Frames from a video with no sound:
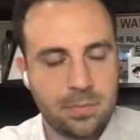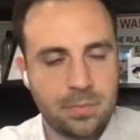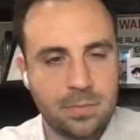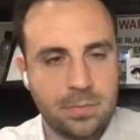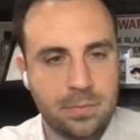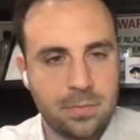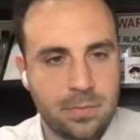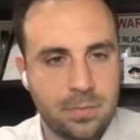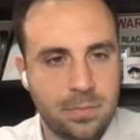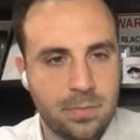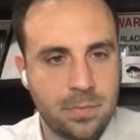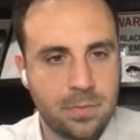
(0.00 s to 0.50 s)

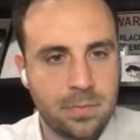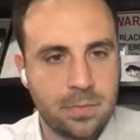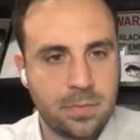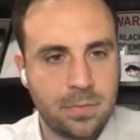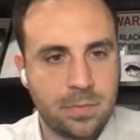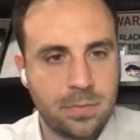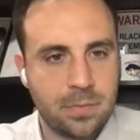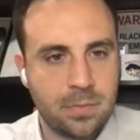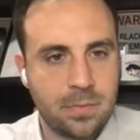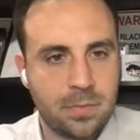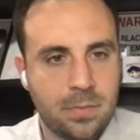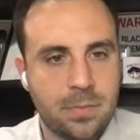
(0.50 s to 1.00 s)

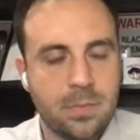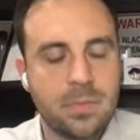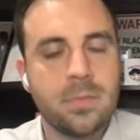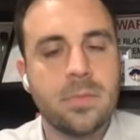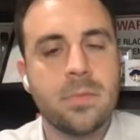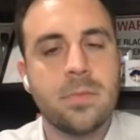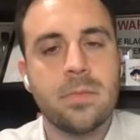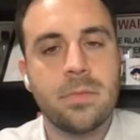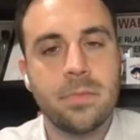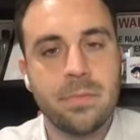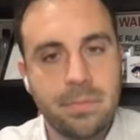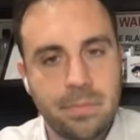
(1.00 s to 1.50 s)

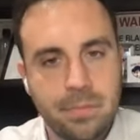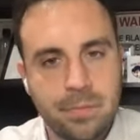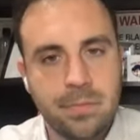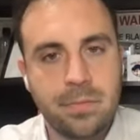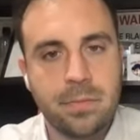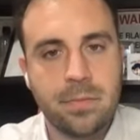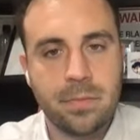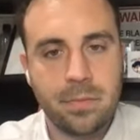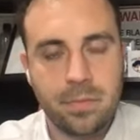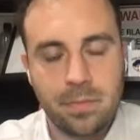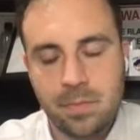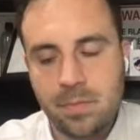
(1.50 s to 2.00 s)

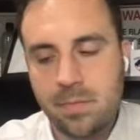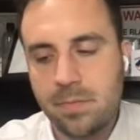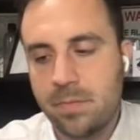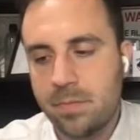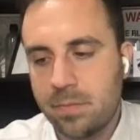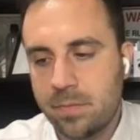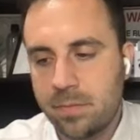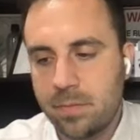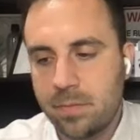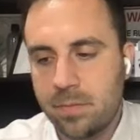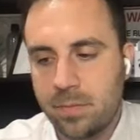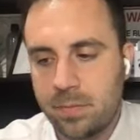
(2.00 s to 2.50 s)

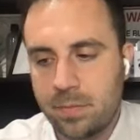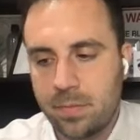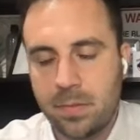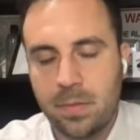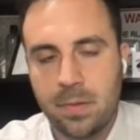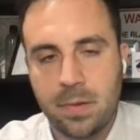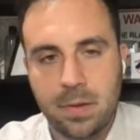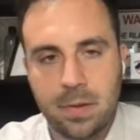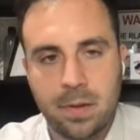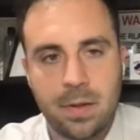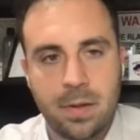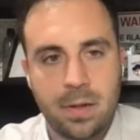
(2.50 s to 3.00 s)

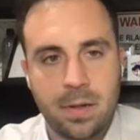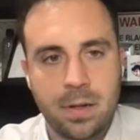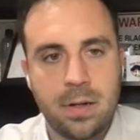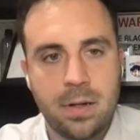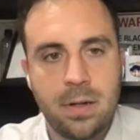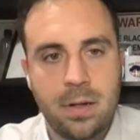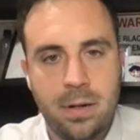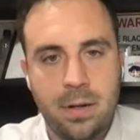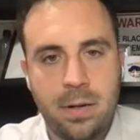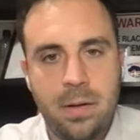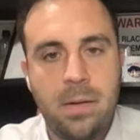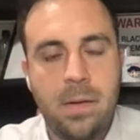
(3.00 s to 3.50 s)

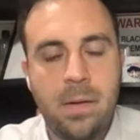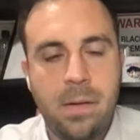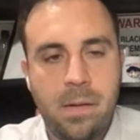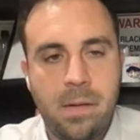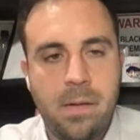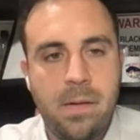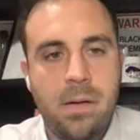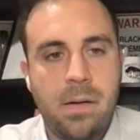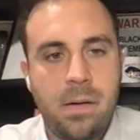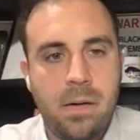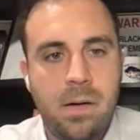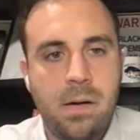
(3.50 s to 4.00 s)

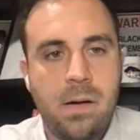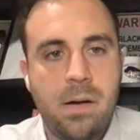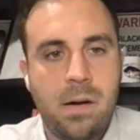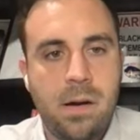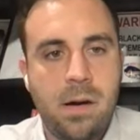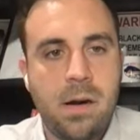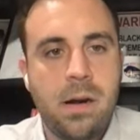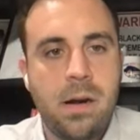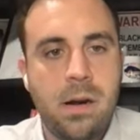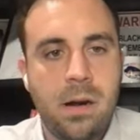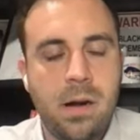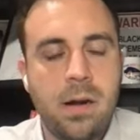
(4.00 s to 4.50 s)

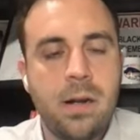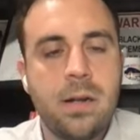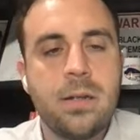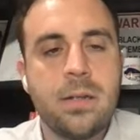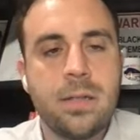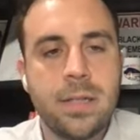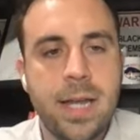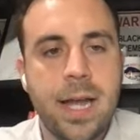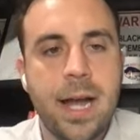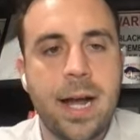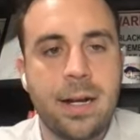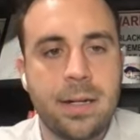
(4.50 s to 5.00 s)

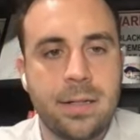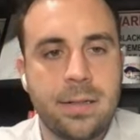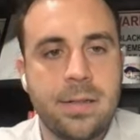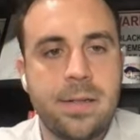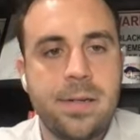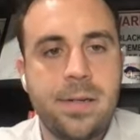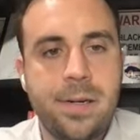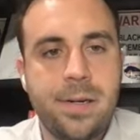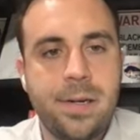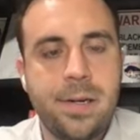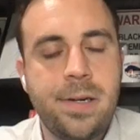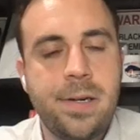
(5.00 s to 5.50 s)

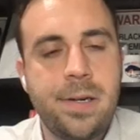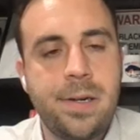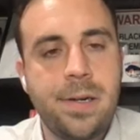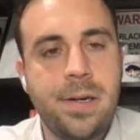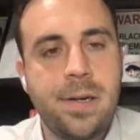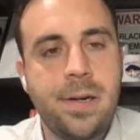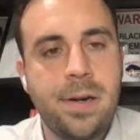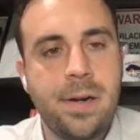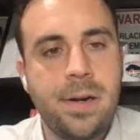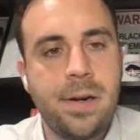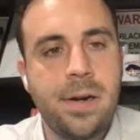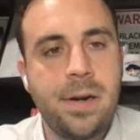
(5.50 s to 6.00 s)

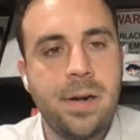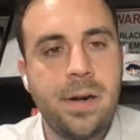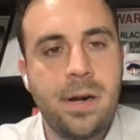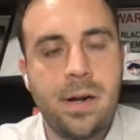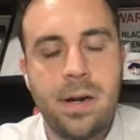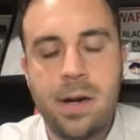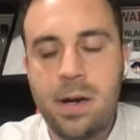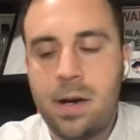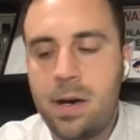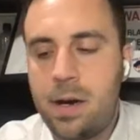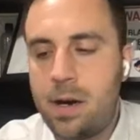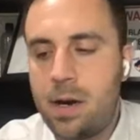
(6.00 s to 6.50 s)

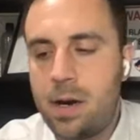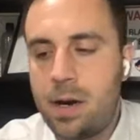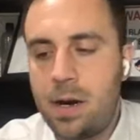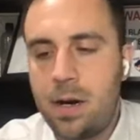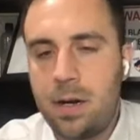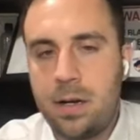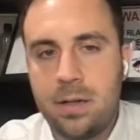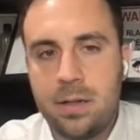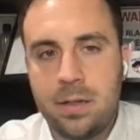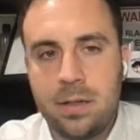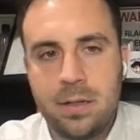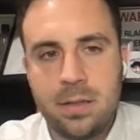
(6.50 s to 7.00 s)

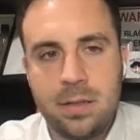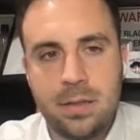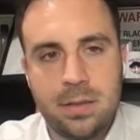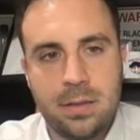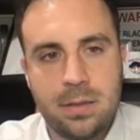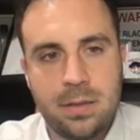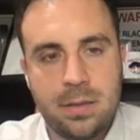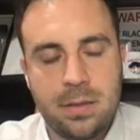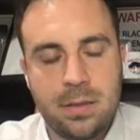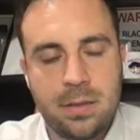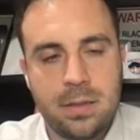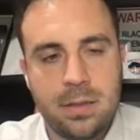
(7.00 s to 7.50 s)

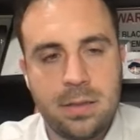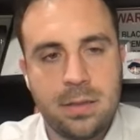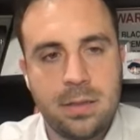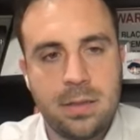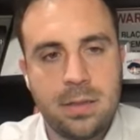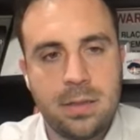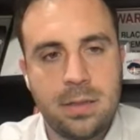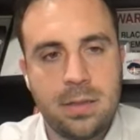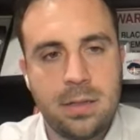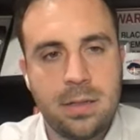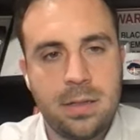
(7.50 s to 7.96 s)
(not speaking)